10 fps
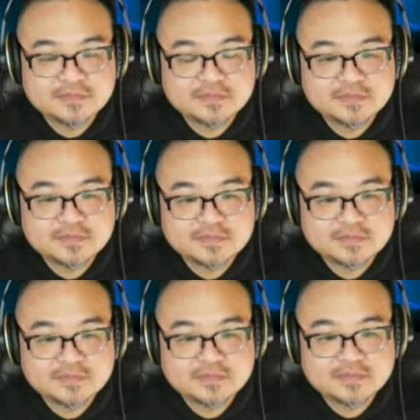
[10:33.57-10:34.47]

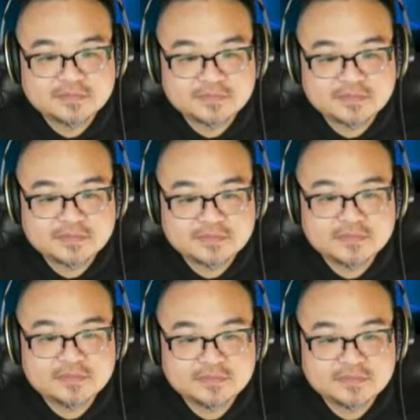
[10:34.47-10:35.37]

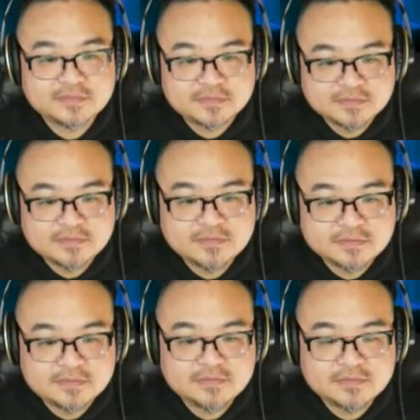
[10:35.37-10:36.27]

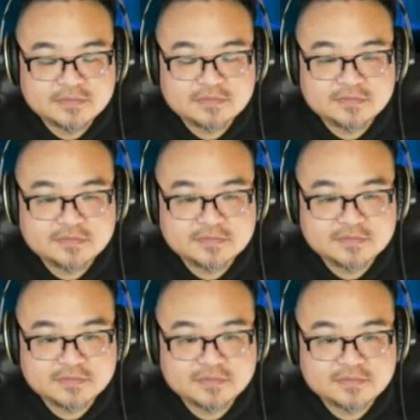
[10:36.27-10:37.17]

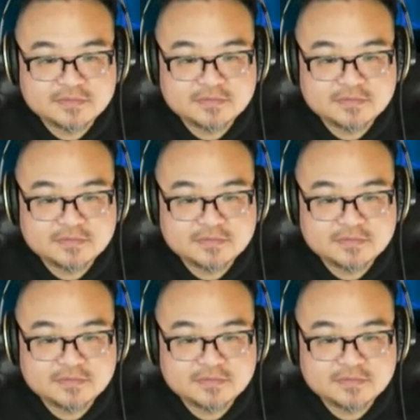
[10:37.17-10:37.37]
(silent)